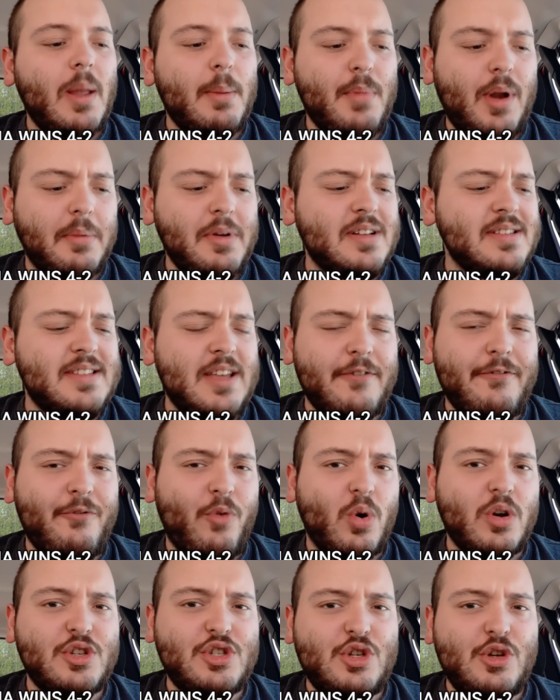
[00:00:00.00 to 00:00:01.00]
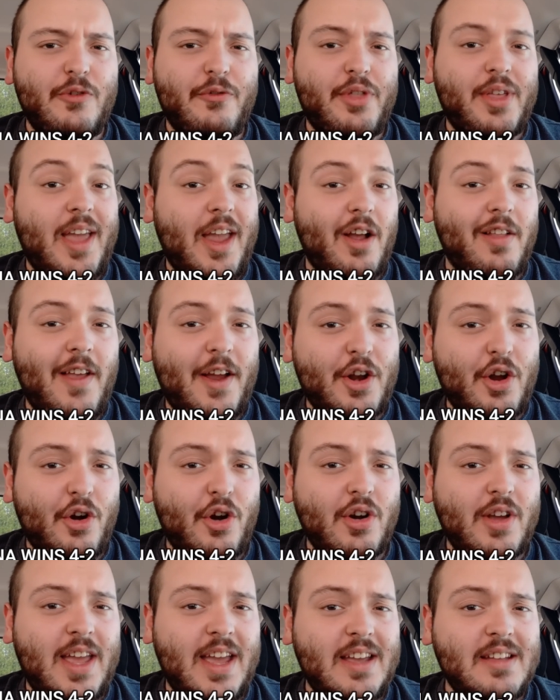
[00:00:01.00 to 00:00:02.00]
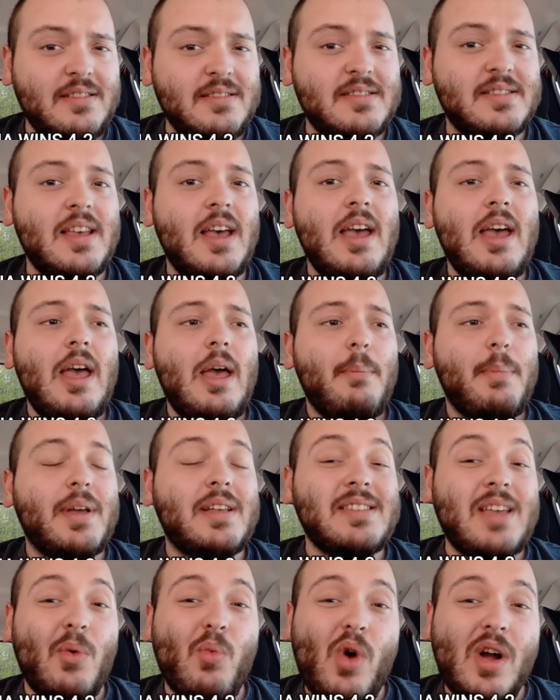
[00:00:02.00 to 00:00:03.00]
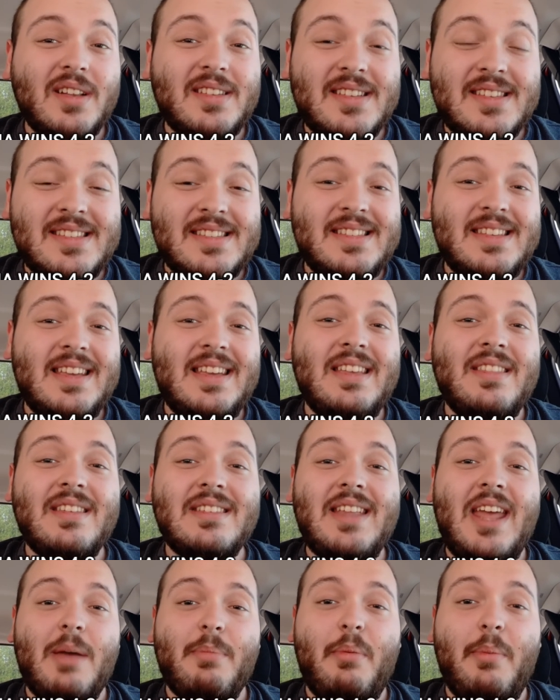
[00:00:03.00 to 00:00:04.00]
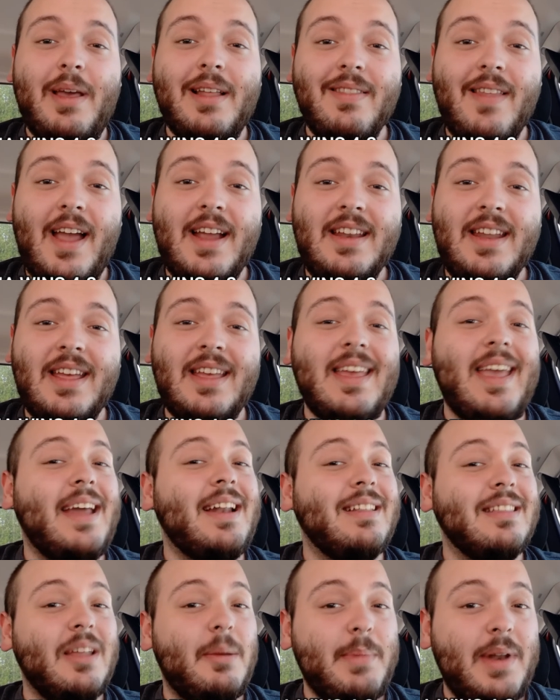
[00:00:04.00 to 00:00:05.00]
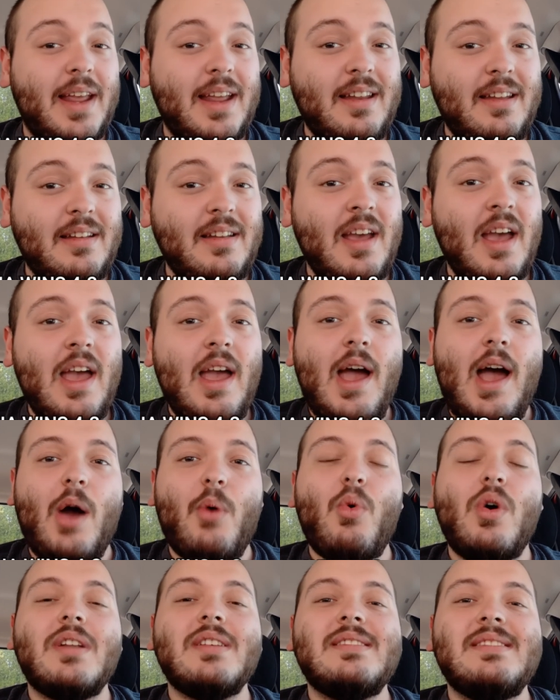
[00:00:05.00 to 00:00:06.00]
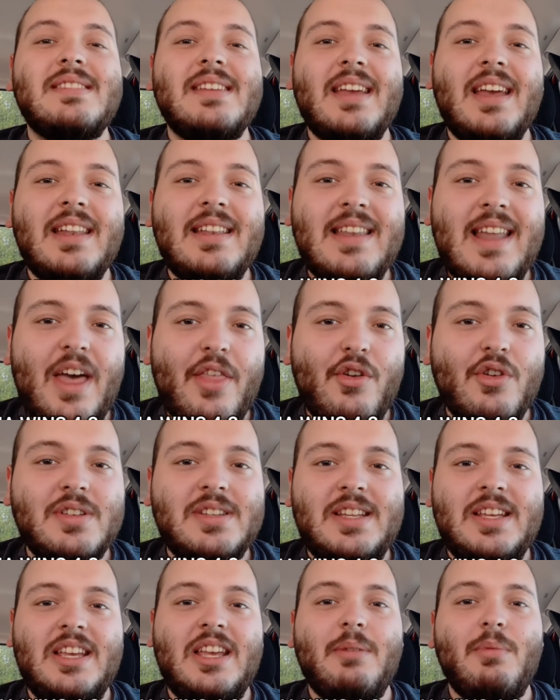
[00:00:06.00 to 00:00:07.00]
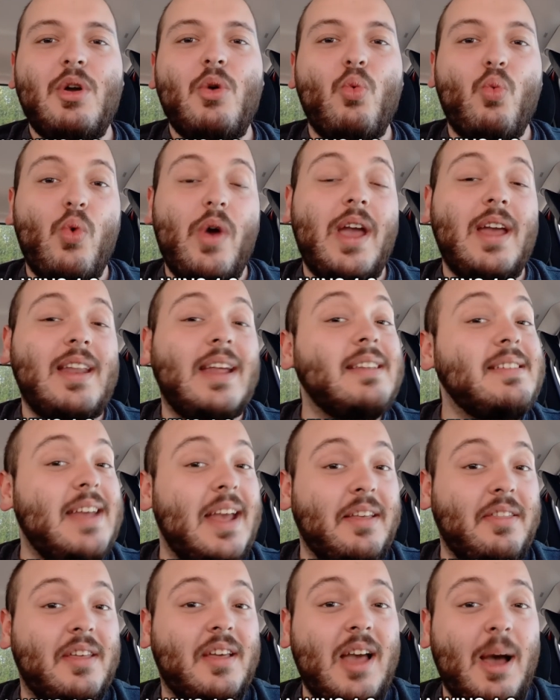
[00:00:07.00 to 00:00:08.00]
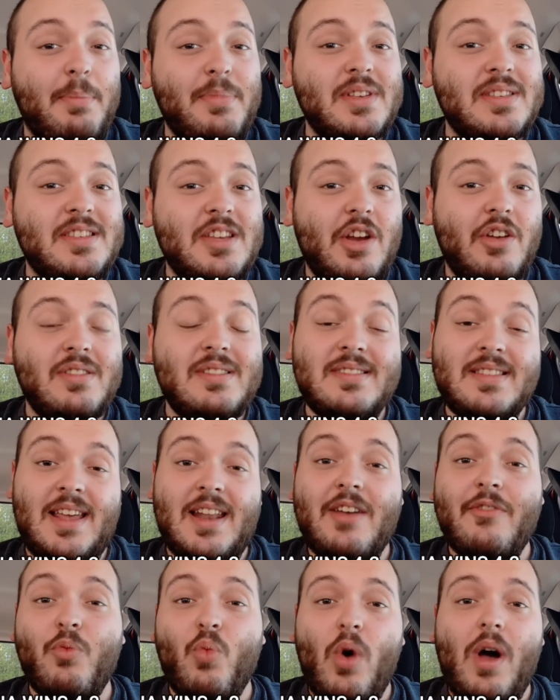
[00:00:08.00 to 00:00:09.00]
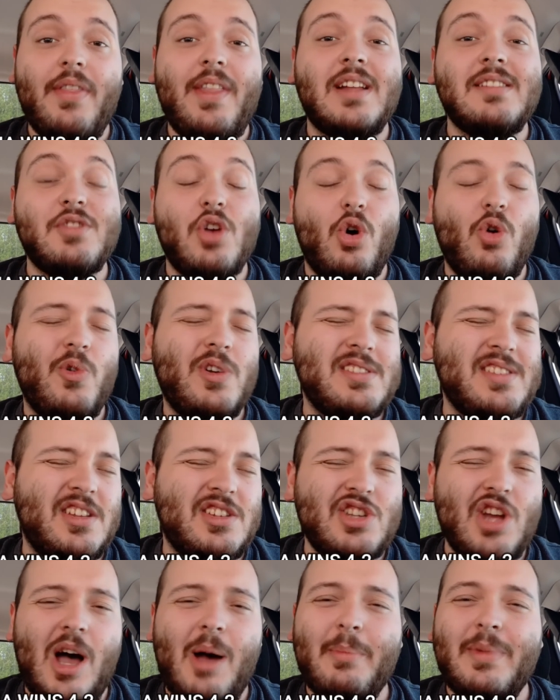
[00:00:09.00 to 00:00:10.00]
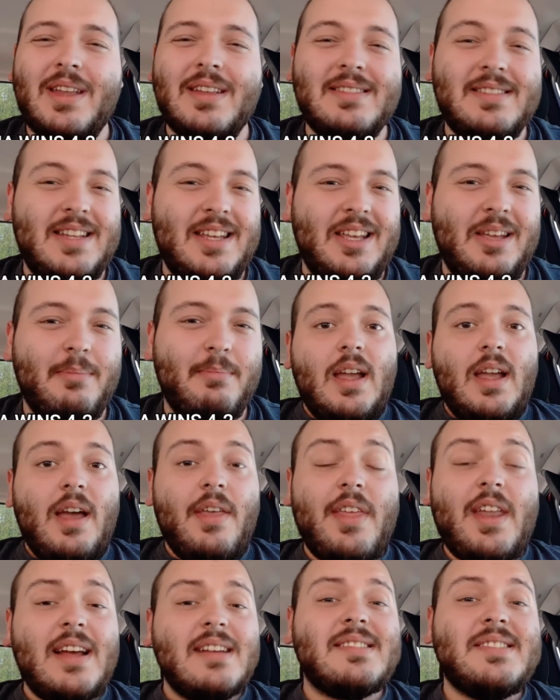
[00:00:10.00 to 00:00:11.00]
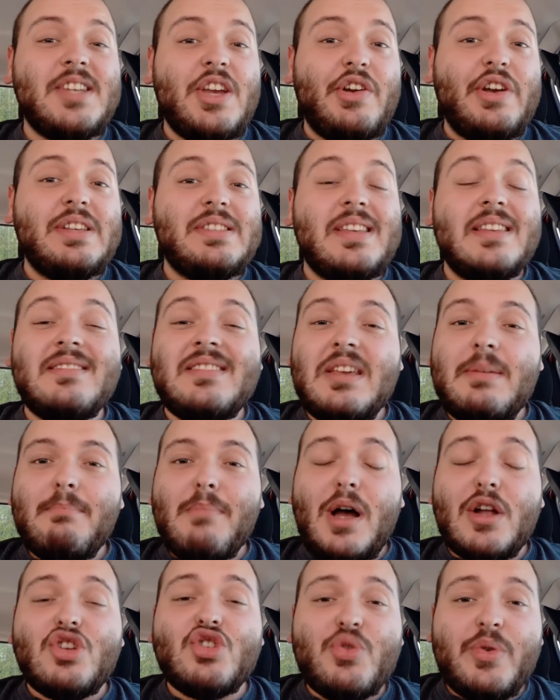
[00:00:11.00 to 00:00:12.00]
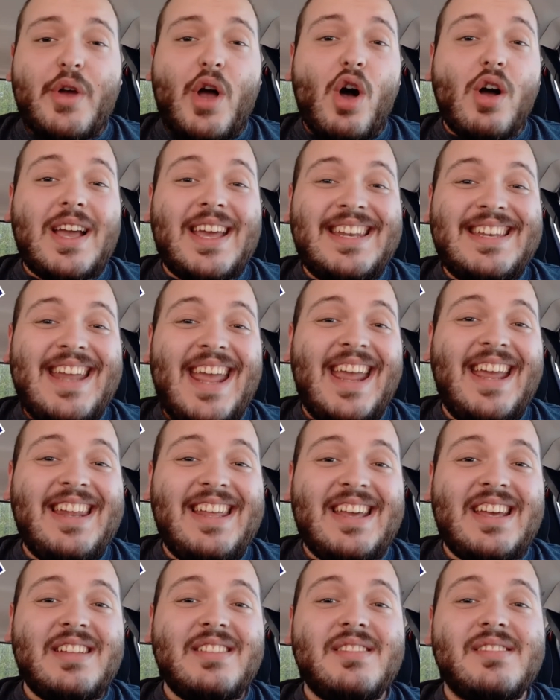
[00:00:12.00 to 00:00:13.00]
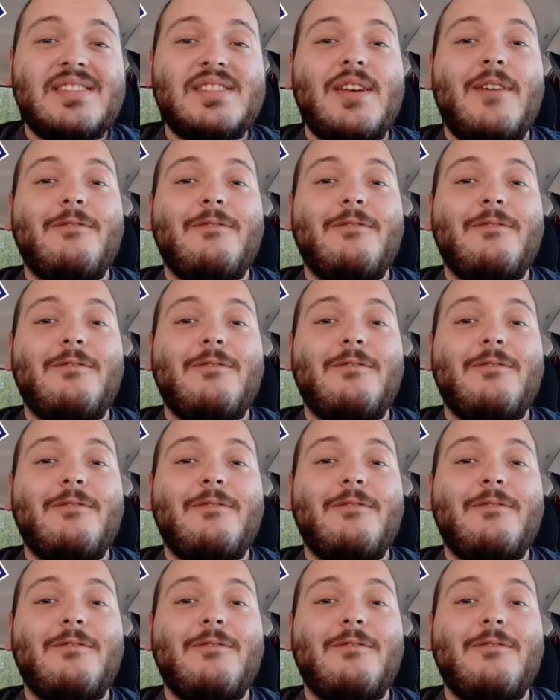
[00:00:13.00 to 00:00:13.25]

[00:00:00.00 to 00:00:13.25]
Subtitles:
But I'm going to say 4-2 for the Carolina Hurricanes because I want to see the Tampa Bay Lightning get eliminated. I want to see another team win and take the cup this year instead of one that's always a dominant team. And the next series is the Montreal Canadiens